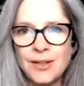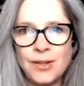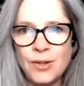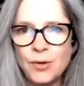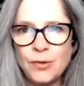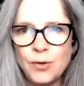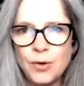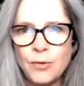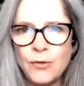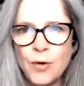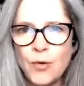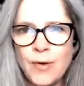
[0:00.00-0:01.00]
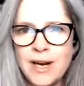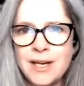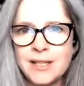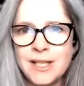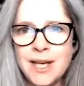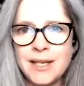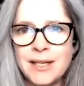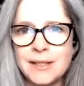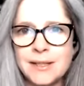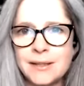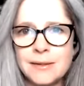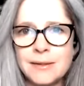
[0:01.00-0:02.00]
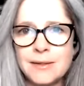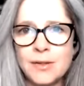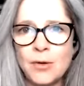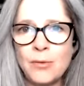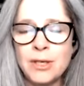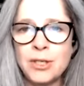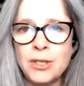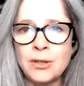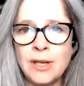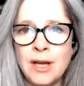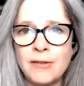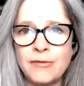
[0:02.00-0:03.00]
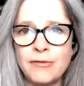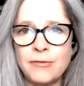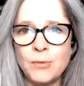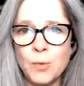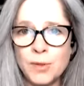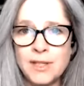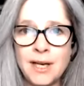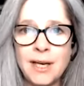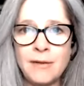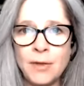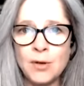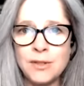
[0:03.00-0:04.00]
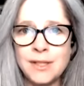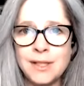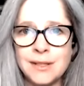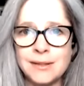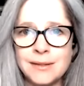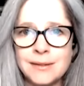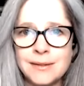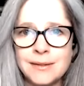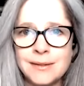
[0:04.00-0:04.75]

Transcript: You have already attained so much in your life. Was it any of those things?